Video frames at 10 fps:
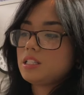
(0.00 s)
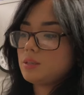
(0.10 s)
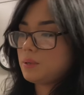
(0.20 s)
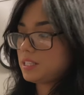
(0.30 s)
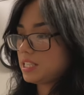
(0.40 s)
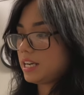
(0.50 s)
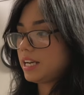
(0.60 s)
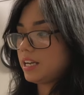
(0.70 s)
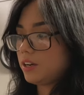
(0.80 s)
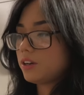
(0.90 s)

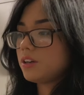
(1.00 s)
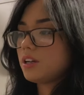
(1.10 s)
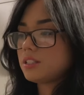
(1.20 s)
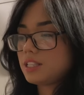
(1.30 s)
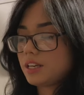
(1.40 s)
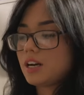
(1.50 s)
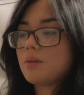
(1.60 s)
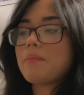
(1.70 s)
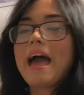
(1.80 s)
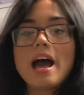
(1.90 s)
depilatory
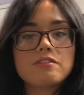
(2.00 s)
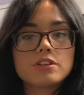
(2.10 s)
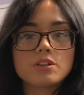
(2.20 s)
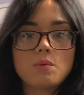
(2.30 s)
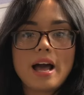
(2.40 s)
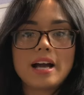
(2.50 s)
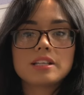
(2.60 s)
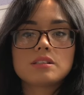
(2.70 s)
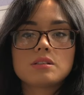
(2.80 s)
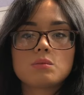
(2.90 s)
serum after the
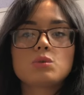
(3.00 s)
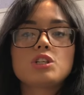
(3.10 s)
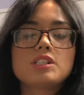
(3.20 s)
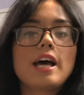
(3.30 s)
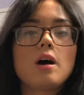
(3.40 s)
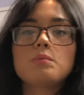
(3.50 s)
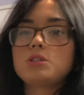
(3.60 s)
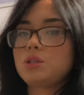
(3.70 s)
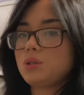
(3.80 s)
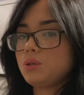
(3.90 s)
wax will just help
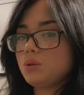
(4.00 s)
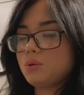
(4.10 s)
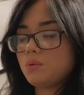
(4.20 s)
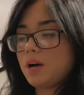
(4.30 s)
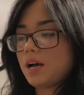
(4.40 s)
to